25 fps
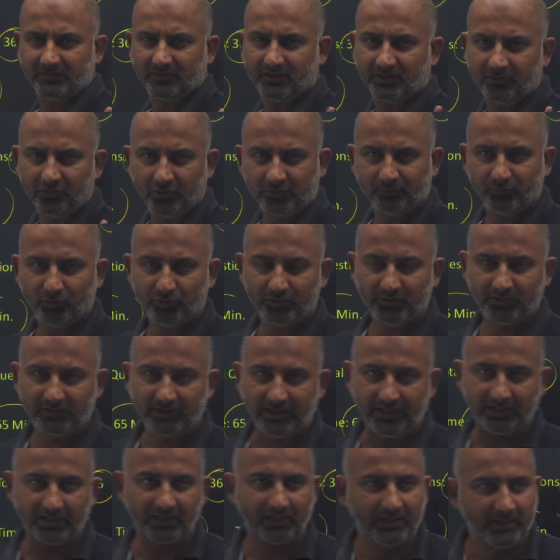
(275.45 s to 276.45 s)
Okay, not more than
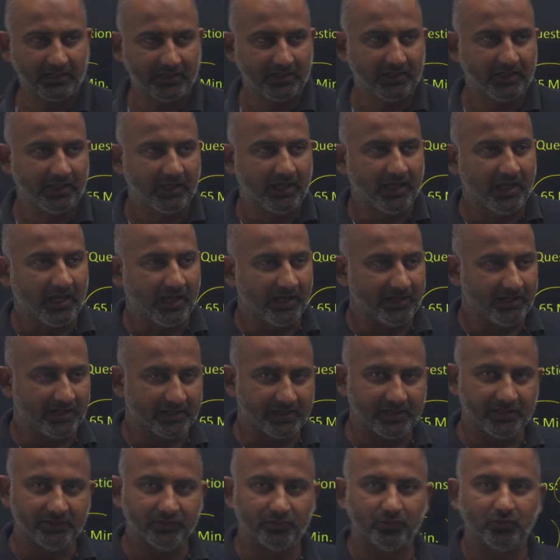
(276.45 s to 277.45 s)
that. And
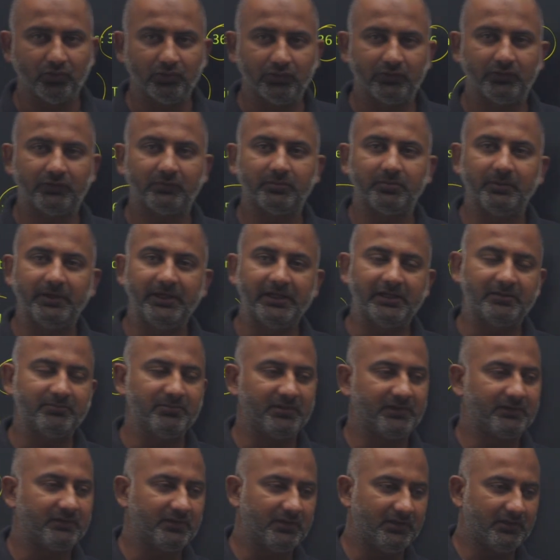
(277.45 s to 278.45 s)
again, those 8
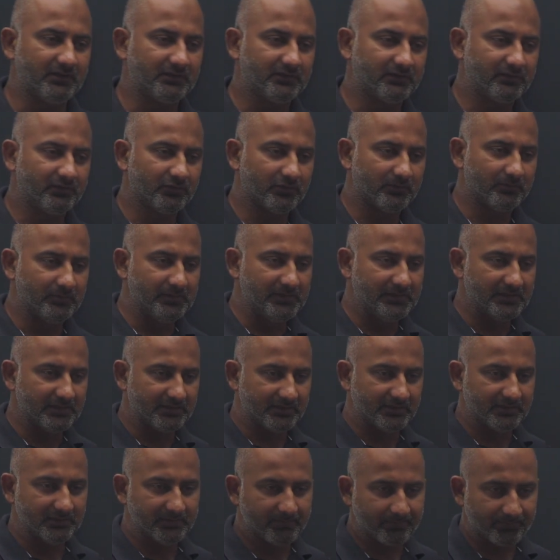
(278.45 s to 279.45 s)
mistakes should be
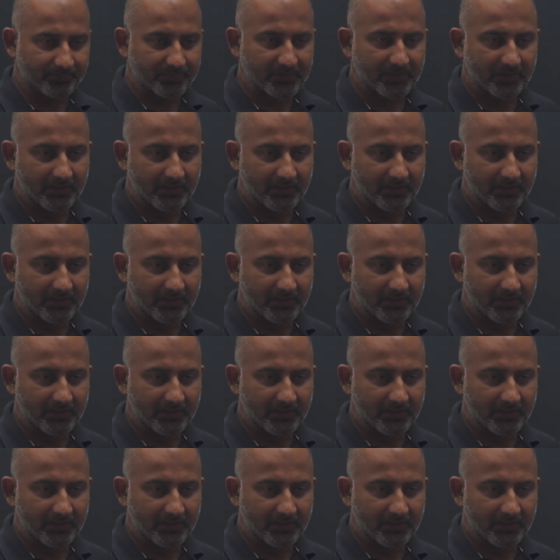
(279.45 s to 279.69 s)
at the